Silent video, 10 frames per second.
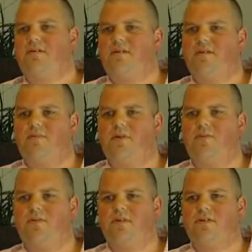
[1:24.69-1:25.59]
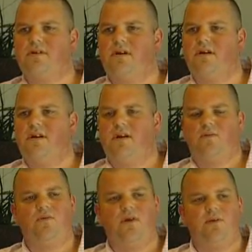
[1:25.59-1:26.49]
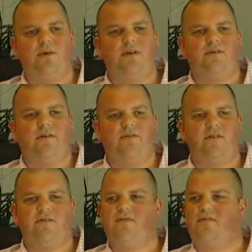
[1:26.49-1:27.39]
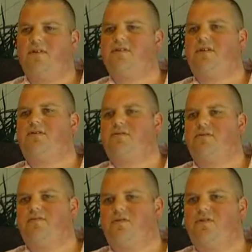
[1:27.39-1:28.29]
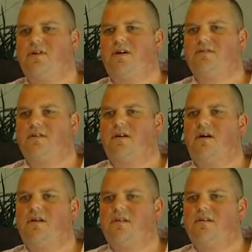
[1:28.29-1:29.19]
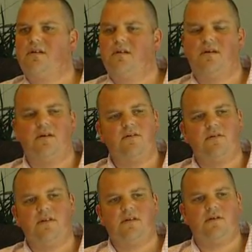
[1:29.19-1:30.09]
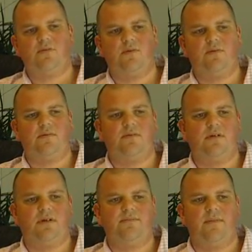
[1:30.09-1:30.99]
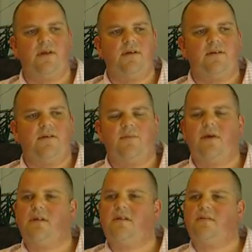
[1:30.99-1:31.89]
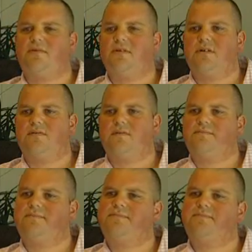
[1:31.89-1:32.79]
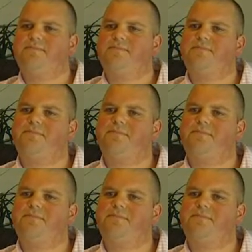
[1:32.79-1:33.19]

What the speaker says: The people that will go in have got the vested interest of Newcastle at heart, and I think those people will make the club successful. You